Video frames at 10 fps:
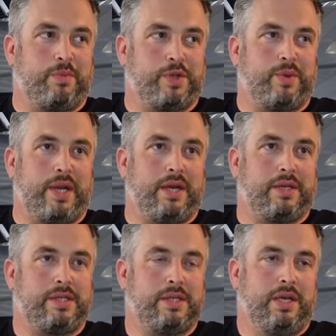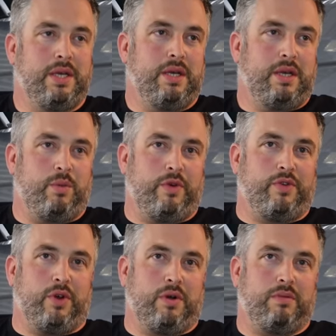between us, we're
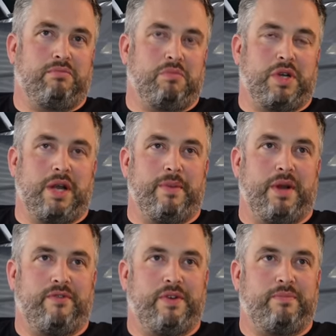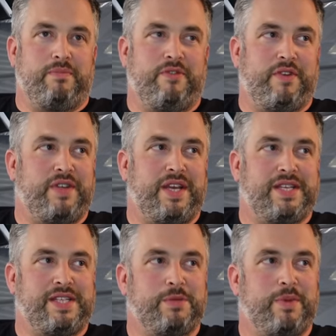coming up for 50
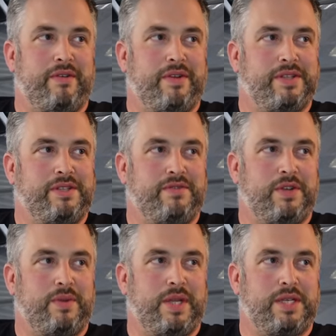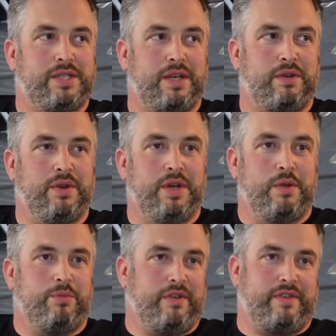years experience of doing this. So
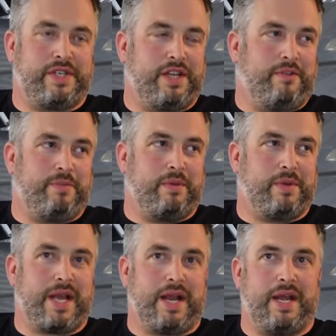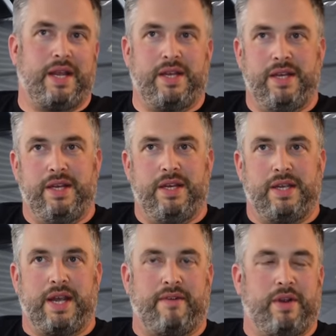previously I've been a mechanic,
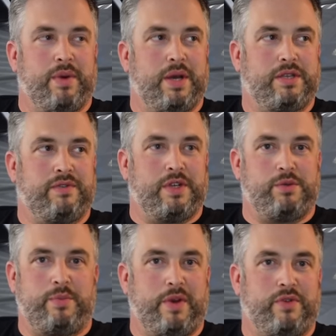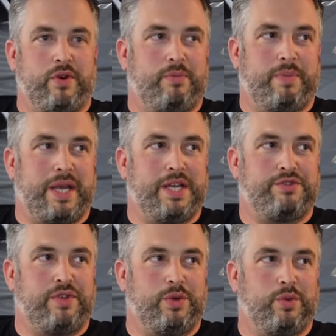Gary works with us, we've both got a big
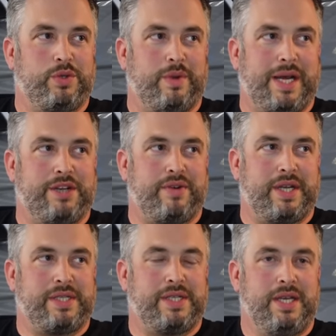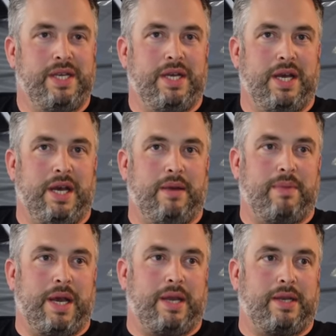history in auto electrics,
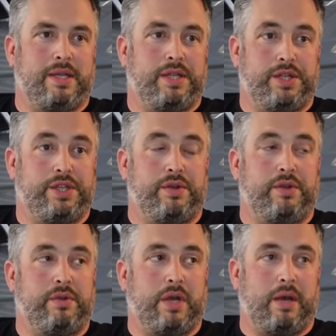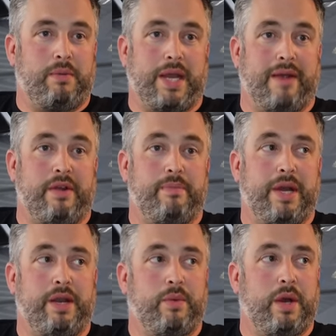and the two, Gary and
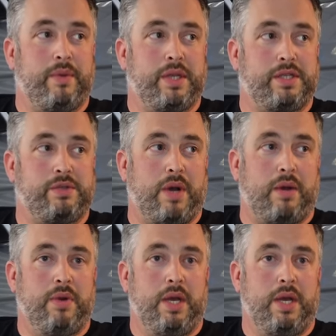Benny, work with us as well.